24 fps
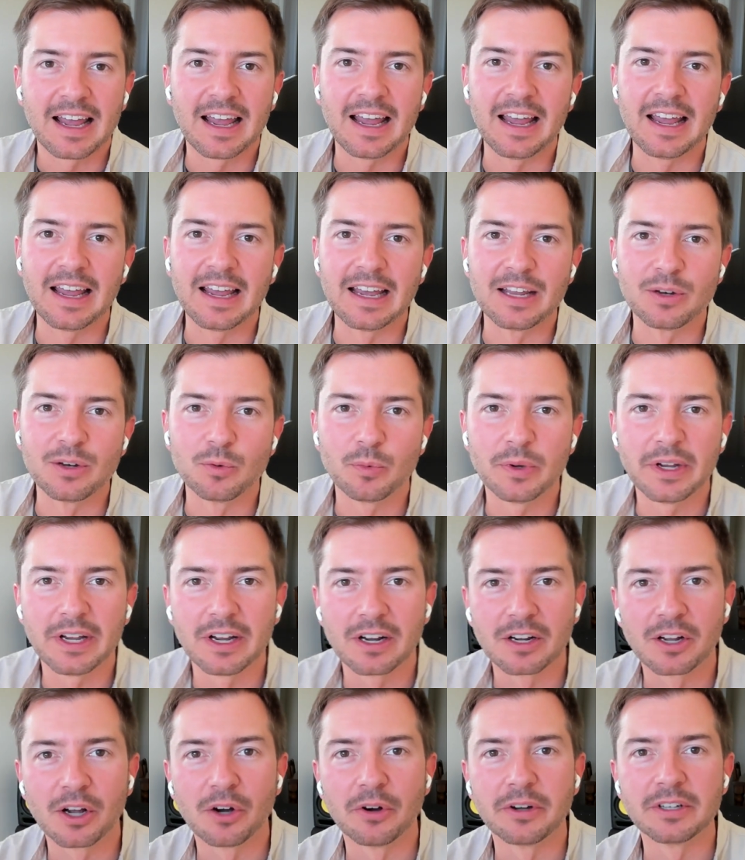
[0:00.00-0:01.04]
And we
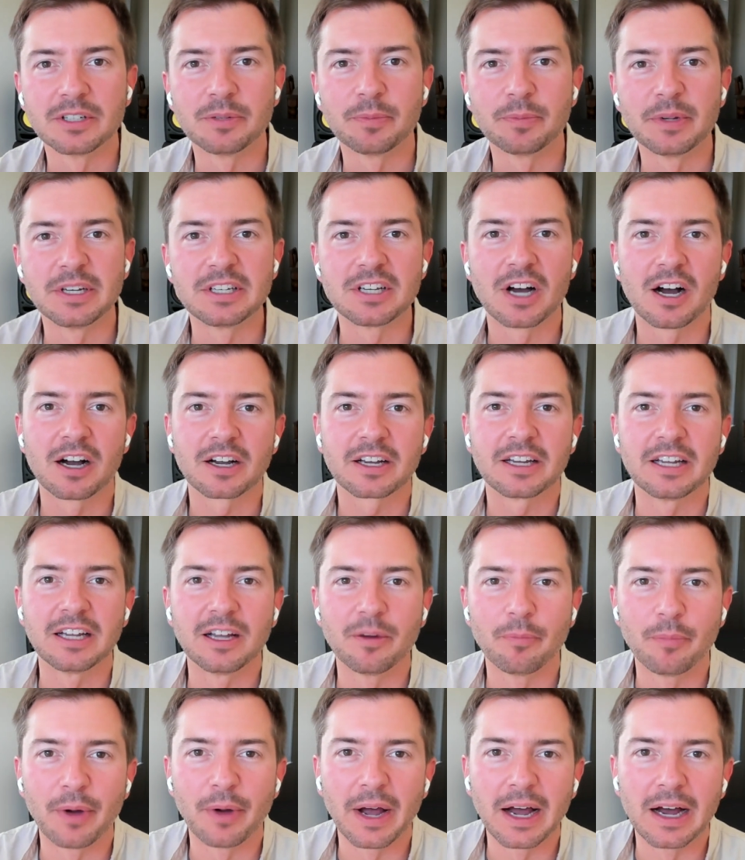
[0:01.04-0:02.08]
are going to be talking
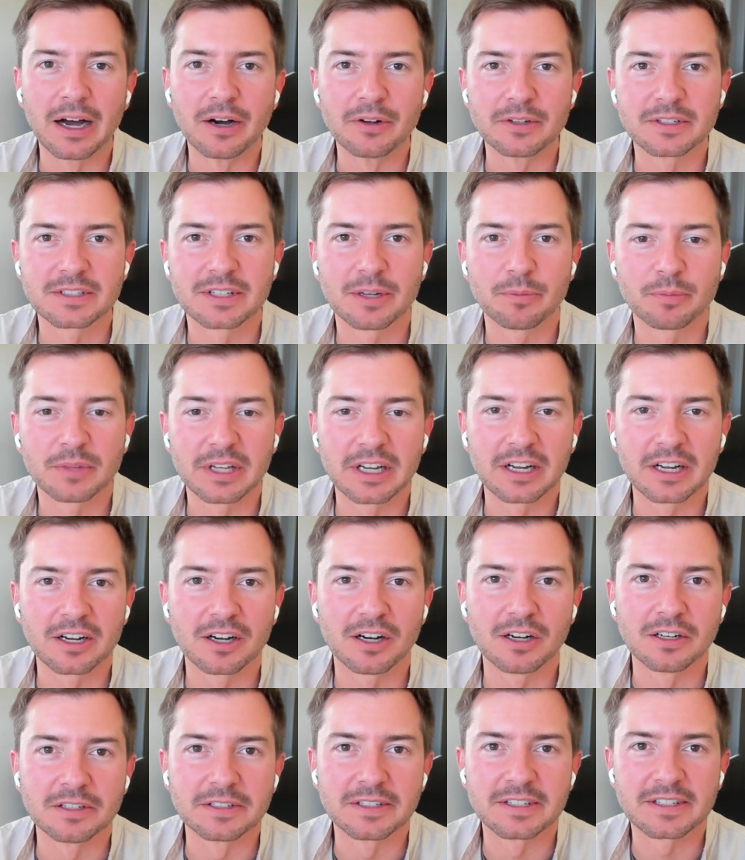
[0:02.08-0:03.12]
about something
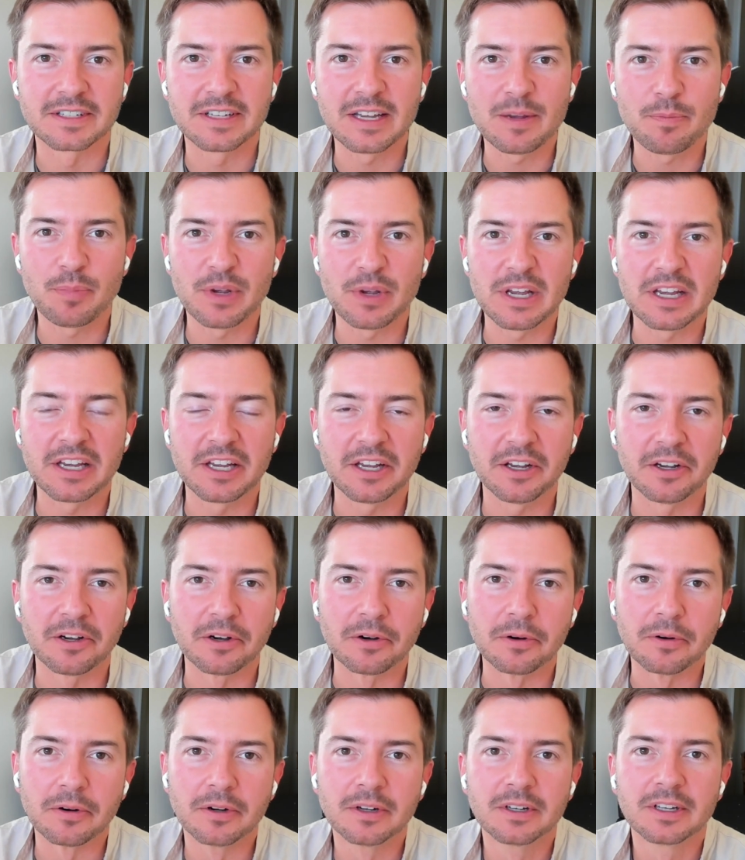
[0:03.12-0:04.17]
called
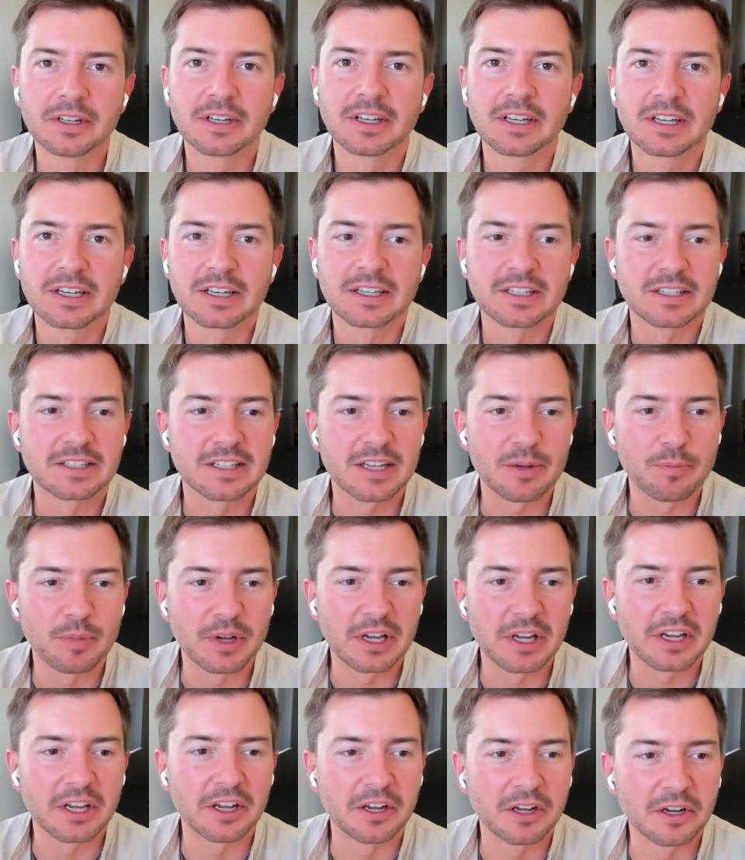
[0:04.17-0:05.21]
CPQ.
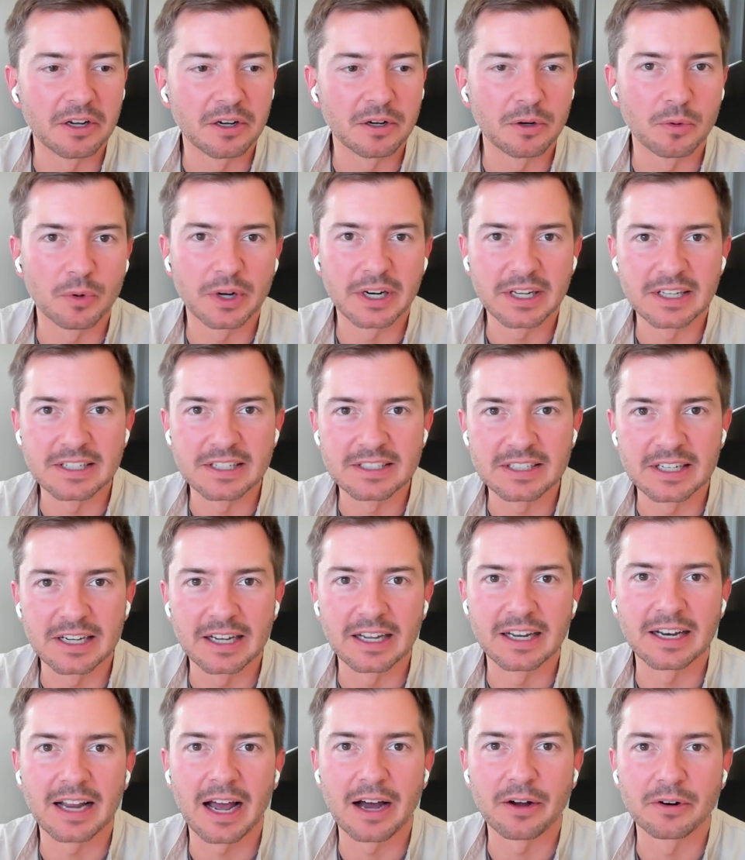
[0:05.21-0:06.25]
CPQ, what is
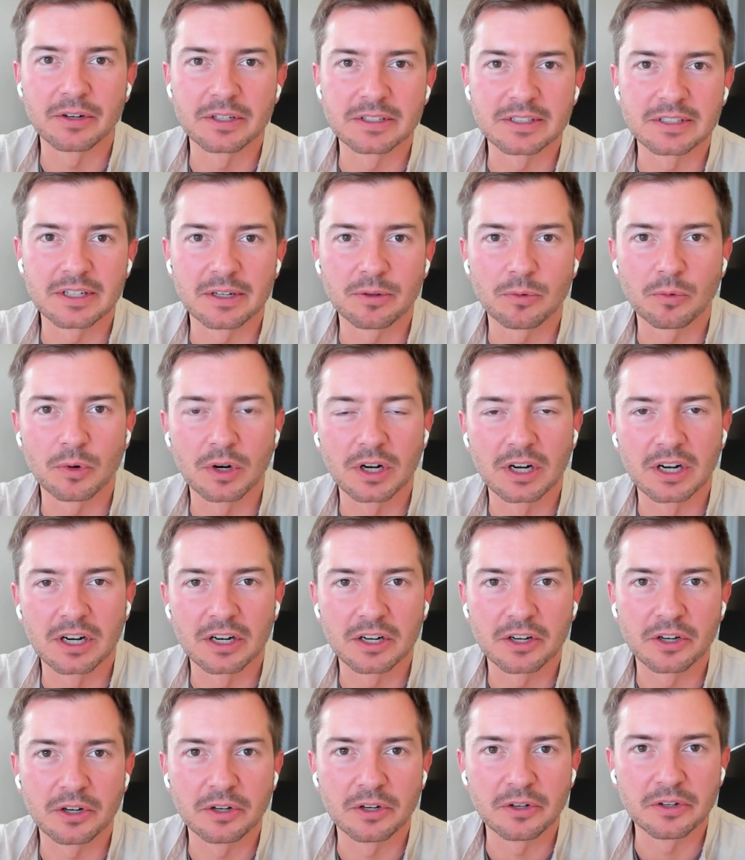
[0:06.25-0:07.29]
it? How does it
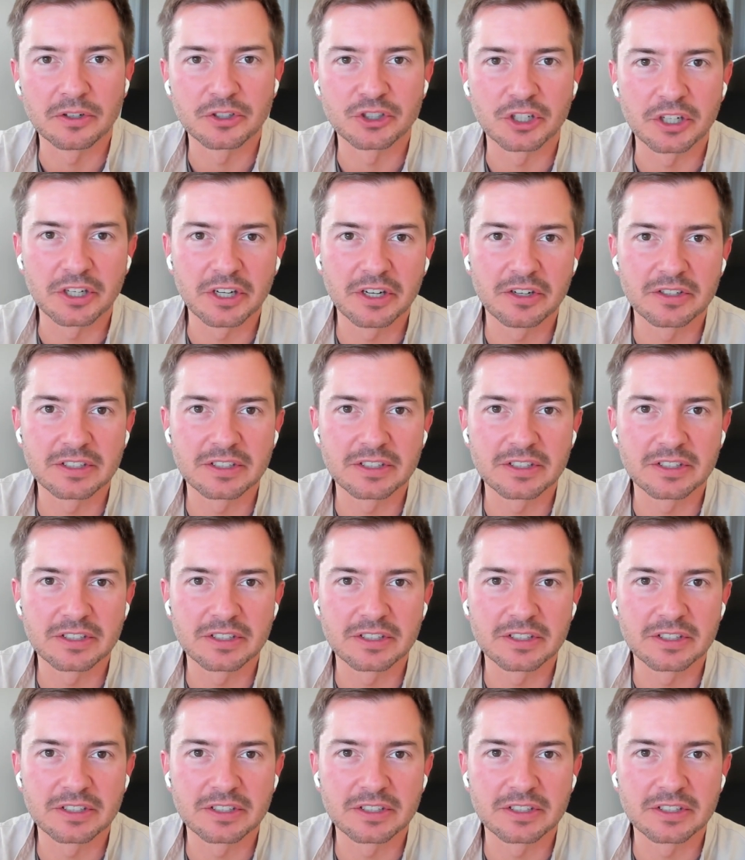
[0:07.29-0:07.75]
work? Who should